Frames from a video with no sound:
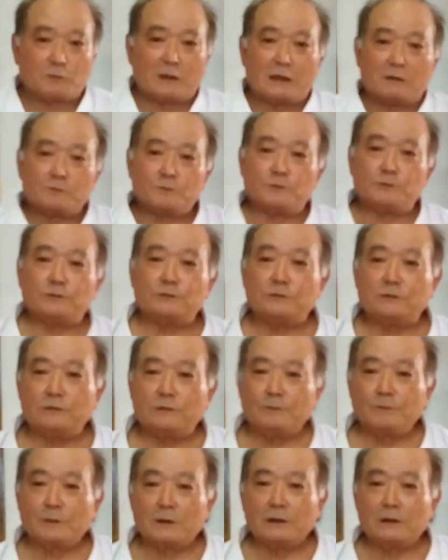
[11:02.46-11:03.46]
to bump.
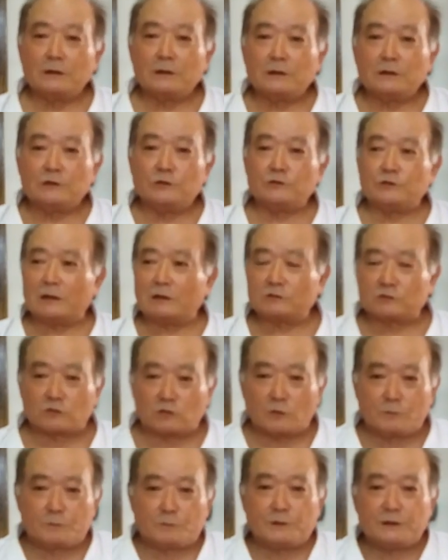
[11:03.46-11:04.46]
You don't have
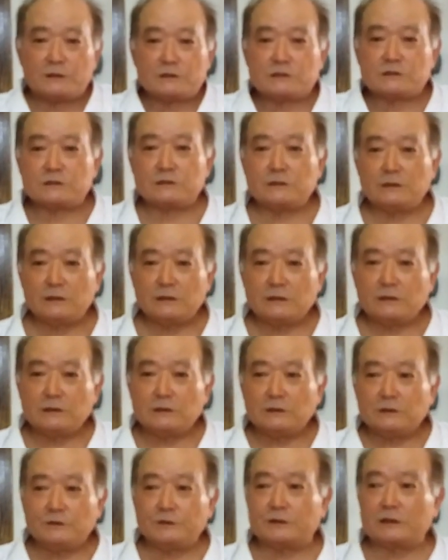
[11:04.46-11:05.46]
to compete.
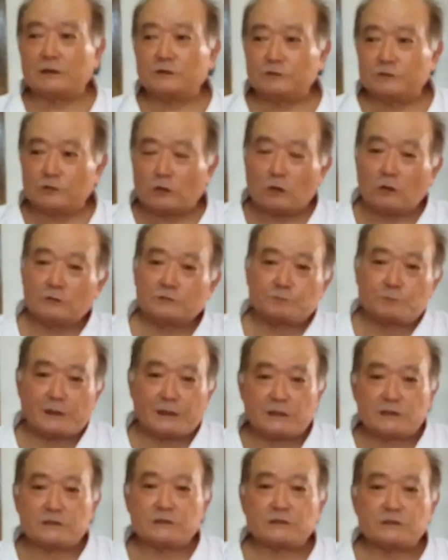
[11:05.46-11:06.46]
You can do your own
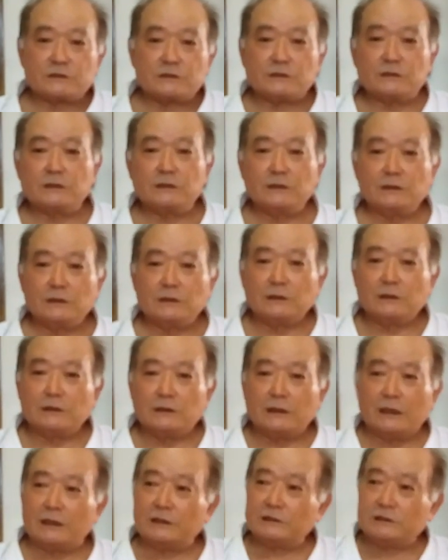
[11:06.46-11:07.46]
pace.
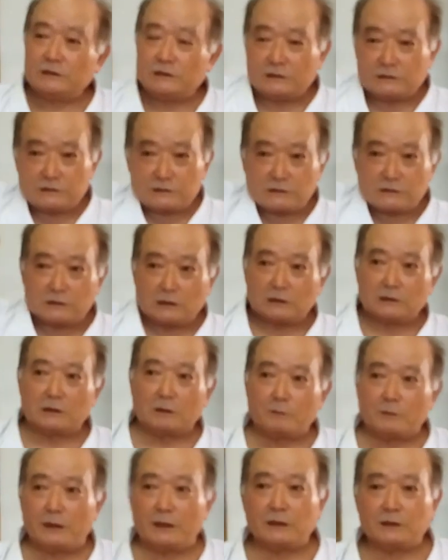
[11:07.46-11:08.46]
Any
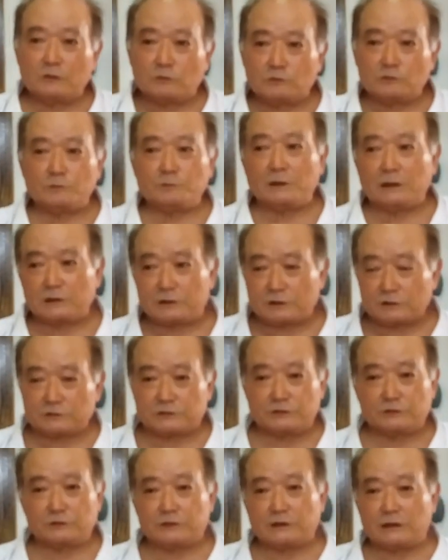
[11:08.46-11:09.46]
men, women,
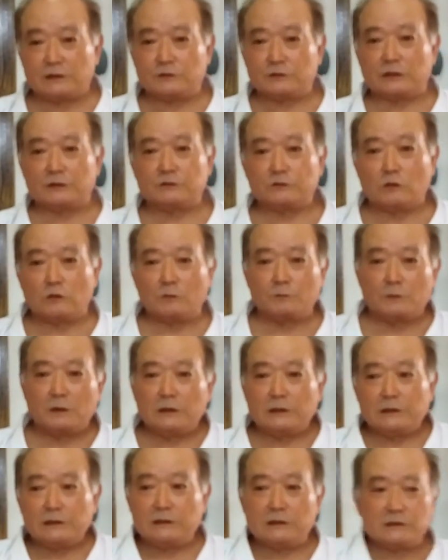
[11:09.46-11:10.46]
kids, children, you can do
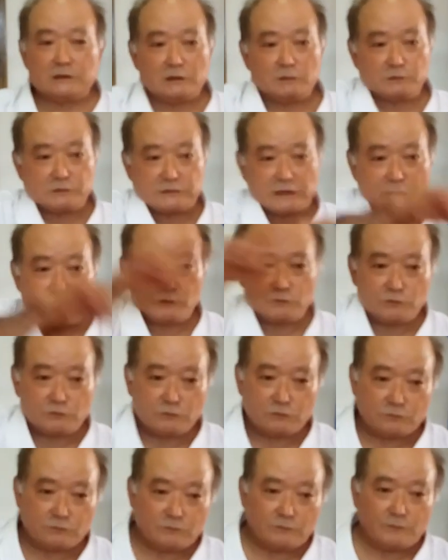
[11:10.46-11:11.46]
even same
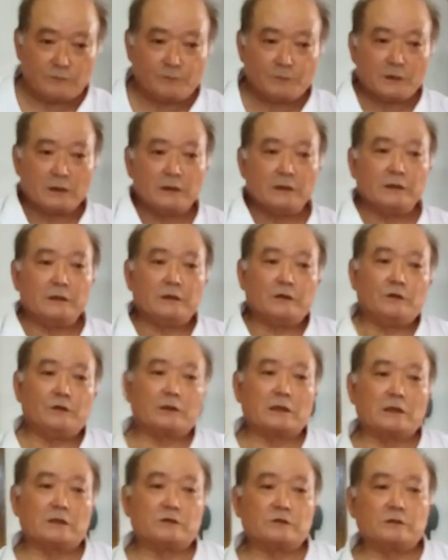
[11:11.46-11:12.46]
room. You
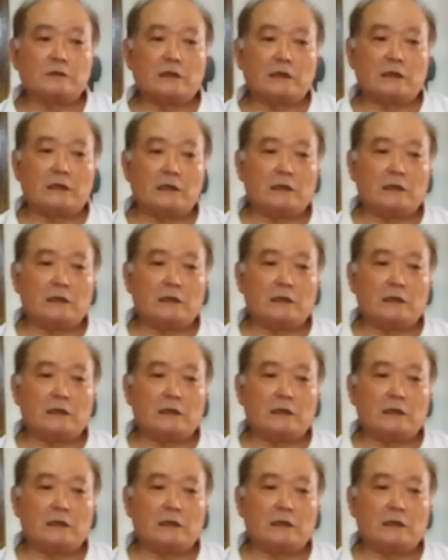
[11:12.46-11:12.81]
can do